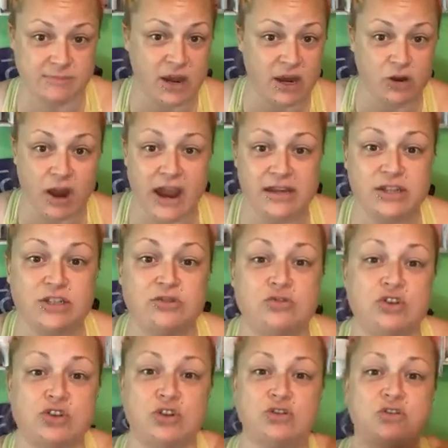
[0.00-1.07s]
My
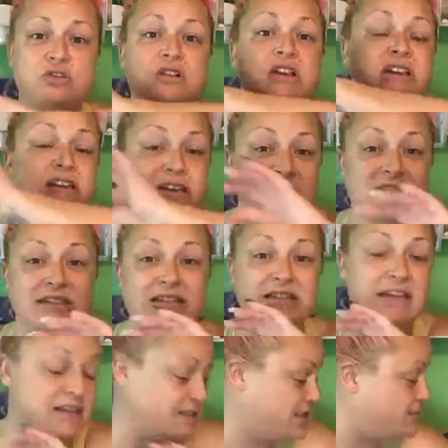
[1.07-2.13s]
gratitude journal is a
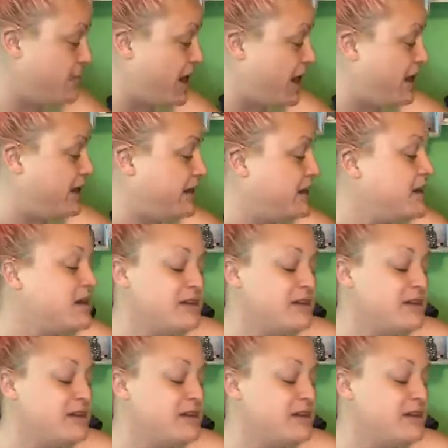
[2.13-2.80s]
list. My